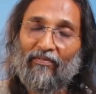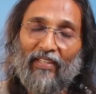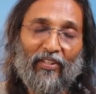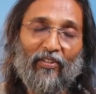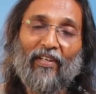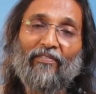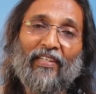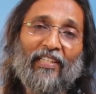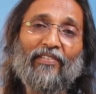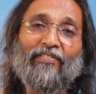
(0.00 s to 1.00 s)
are not
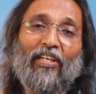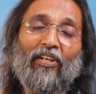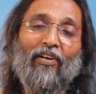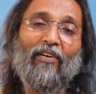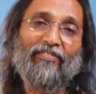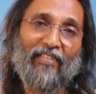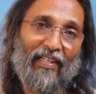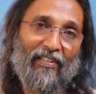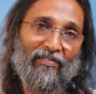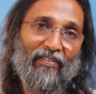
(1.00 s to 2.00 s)
aware of the law of
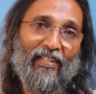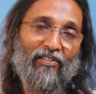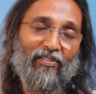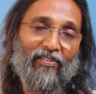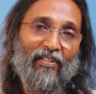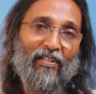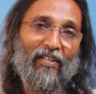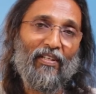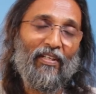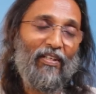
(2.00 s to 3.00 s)
sacrifice.
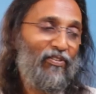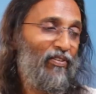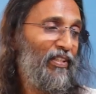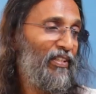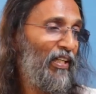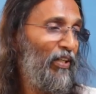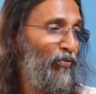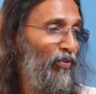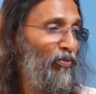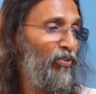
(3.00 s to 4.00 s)
So there is a
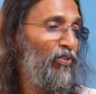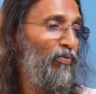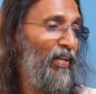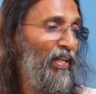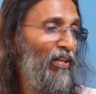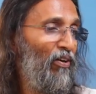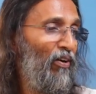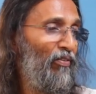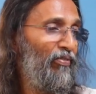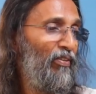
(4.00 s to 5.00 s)
confused way
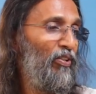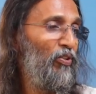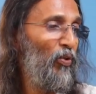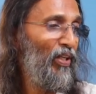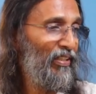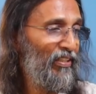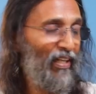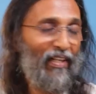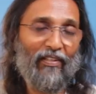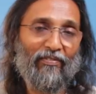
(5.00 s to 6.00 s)
of doing the
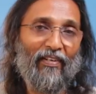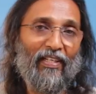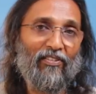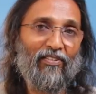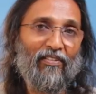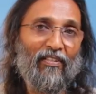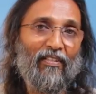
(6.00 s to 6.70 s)
sacrifice.